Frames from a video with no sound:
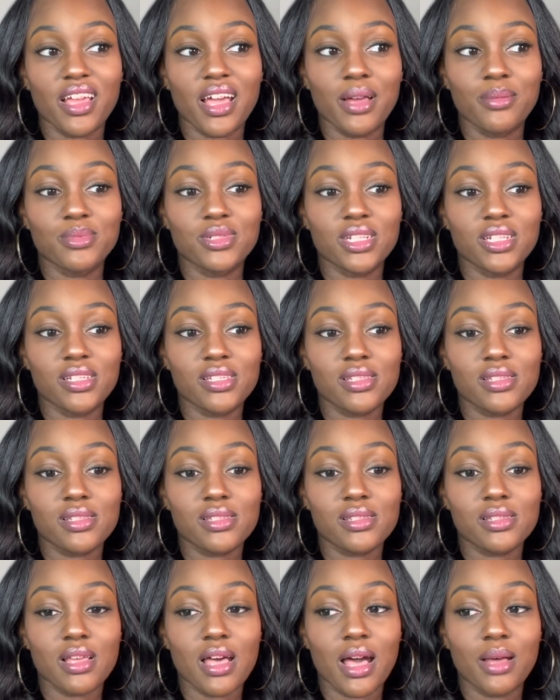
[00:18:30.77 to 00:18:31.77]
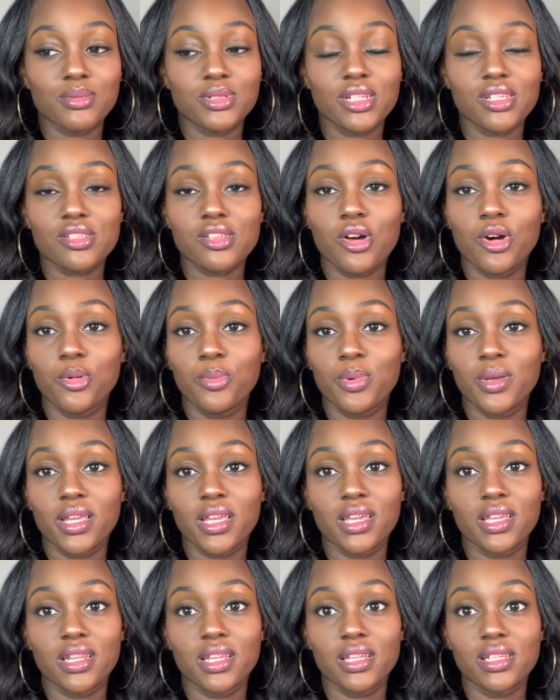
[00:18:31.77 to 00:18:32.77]
I'm just, I'm just hoping
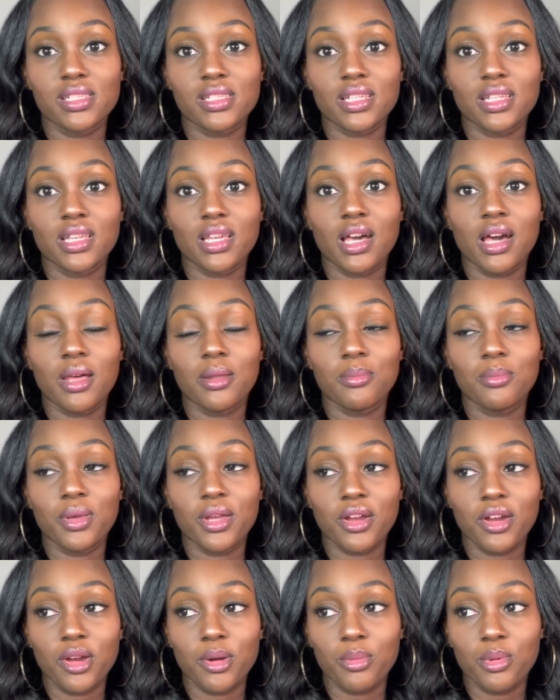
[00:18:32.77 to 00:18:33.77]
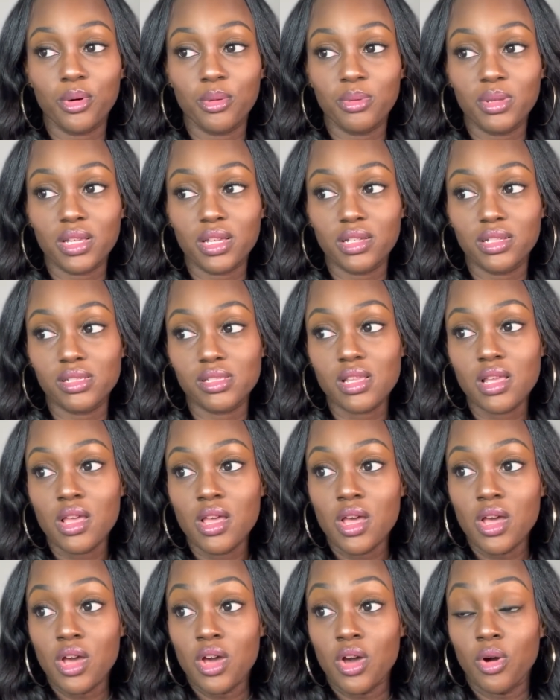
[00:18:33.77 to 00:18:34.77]
it isn't unbearable because
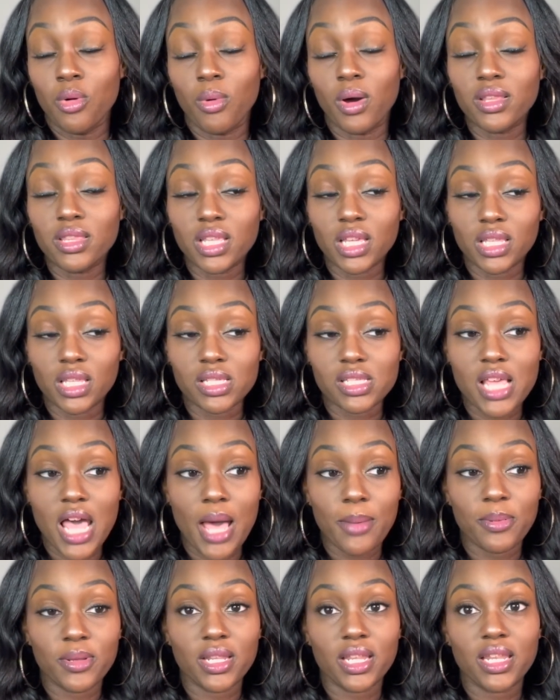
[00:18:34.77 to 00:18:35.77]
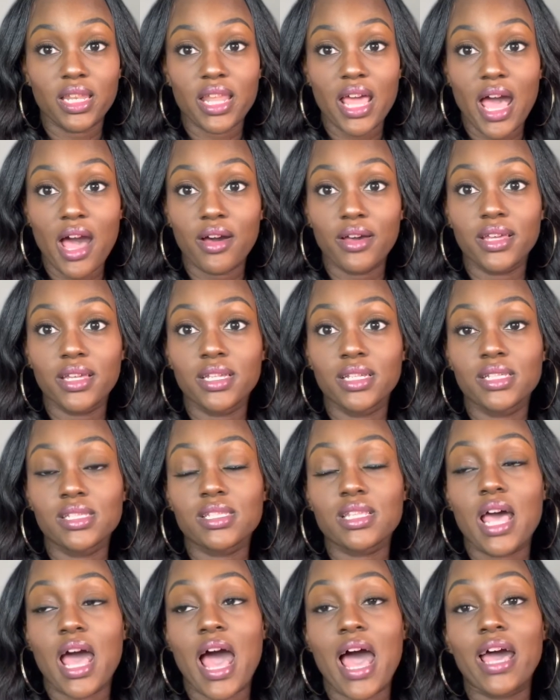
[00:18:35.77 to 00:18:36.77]
one thing that's happening now is
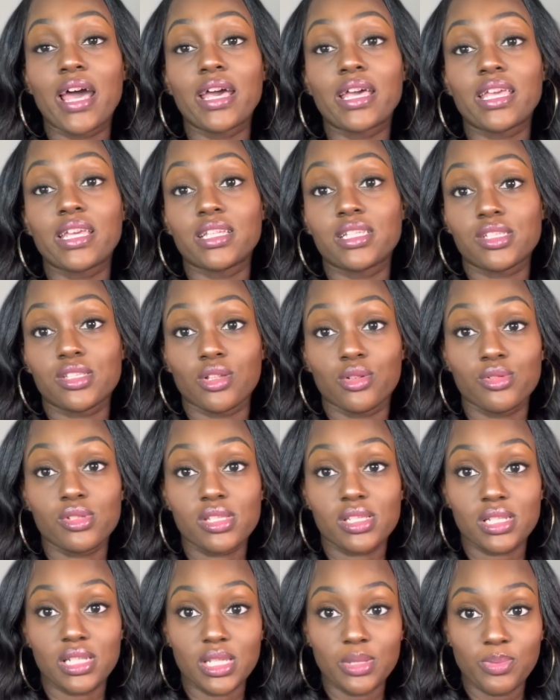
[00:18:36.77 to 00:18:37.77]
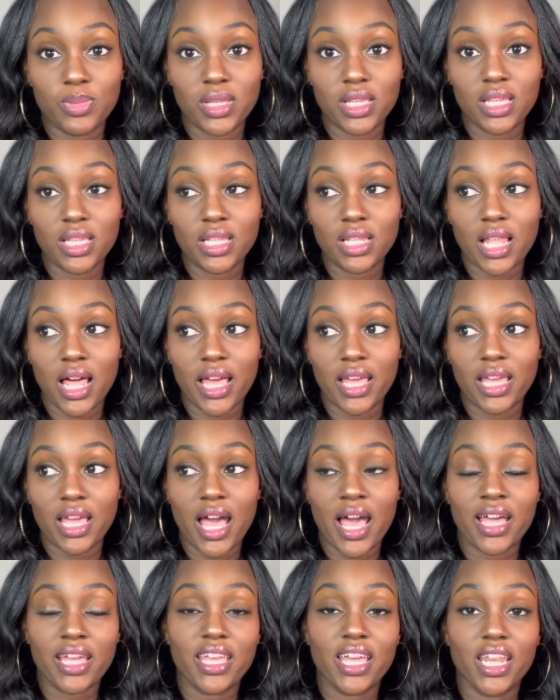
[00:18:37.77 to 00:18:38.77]
I get so sleepy, like
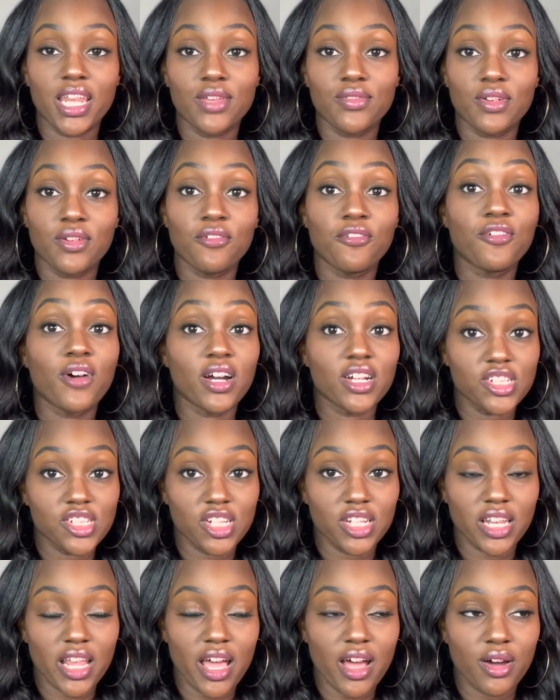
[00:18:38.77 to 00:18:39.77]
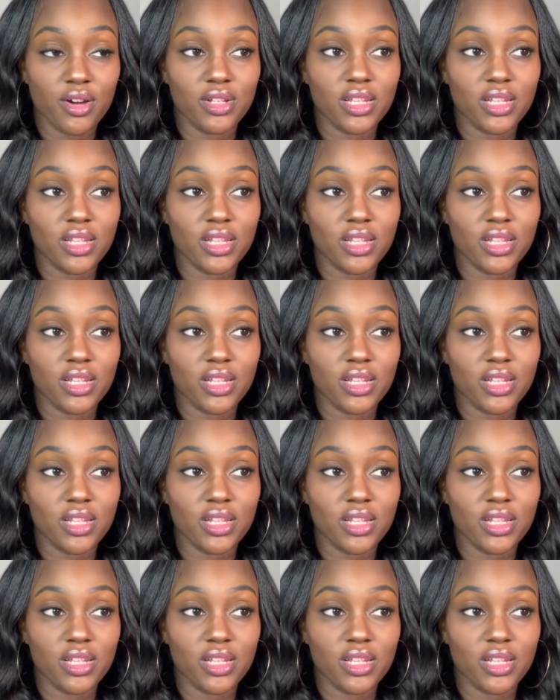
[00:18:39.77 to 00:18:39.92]
I can't even function now.